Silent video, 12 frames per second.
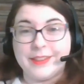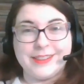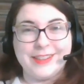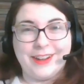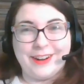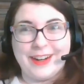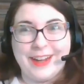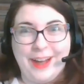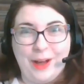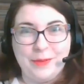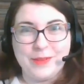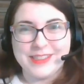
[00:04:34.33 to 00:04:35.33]
sorry,
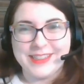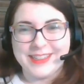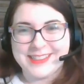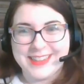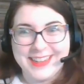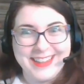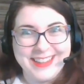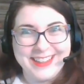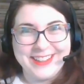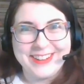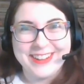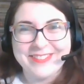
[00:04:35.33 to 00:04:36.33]
almost sneezed.
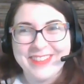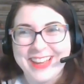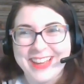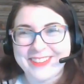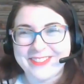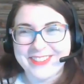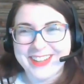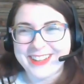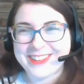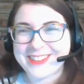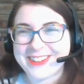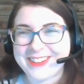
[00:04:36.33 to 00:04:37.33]
You can make a
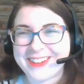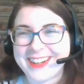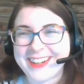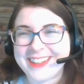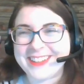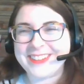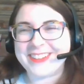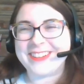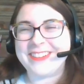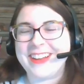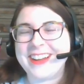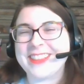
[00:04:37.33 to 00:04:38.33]
video tour. You can
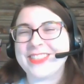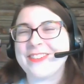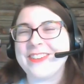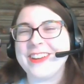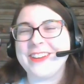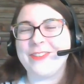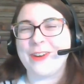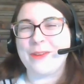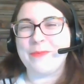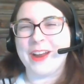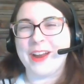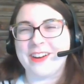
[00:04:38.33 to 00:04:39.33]
write a 3 to 4
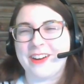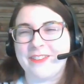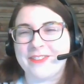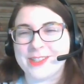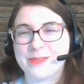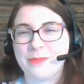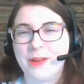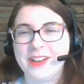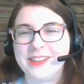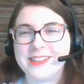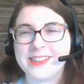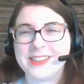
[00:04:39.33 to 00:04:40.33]
paragraph
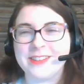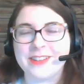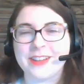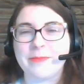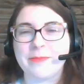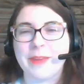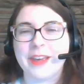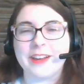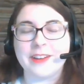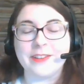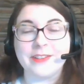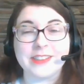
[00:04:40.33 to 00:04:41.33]
response. You can make a
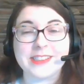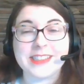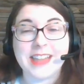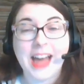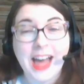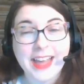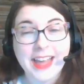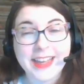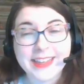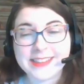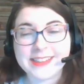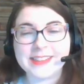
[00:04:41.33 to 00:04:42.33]
Google
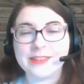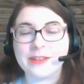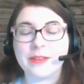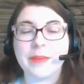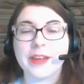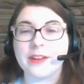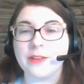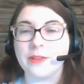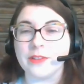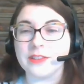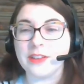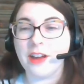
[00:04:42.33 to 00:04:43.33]
Slides. You can make a
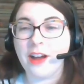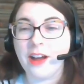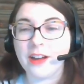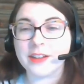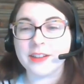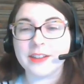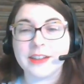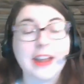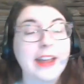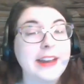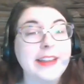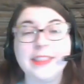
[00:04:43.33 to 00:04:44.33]
Google Doc.
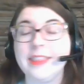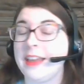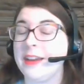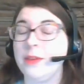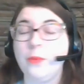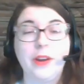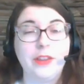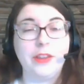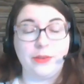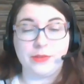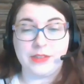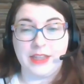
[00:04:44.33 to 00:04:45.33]
Any one of
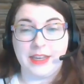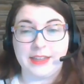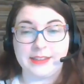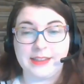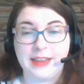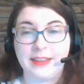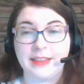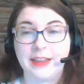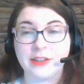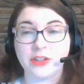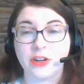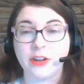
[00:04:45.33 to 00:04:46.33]
those things, and
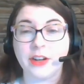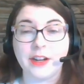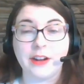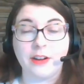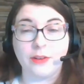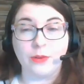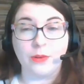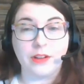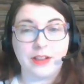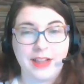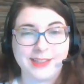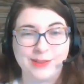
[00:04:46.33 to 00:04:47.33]
then turn it in on Google
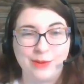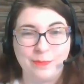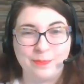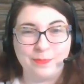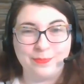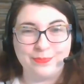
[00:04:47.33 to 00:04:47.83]
Classroom.